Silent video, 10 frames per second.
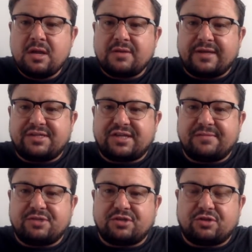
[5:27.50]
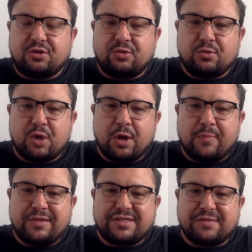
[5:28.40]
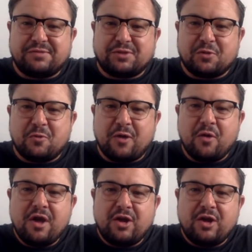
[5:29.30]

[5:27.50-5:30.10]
they seem to do well.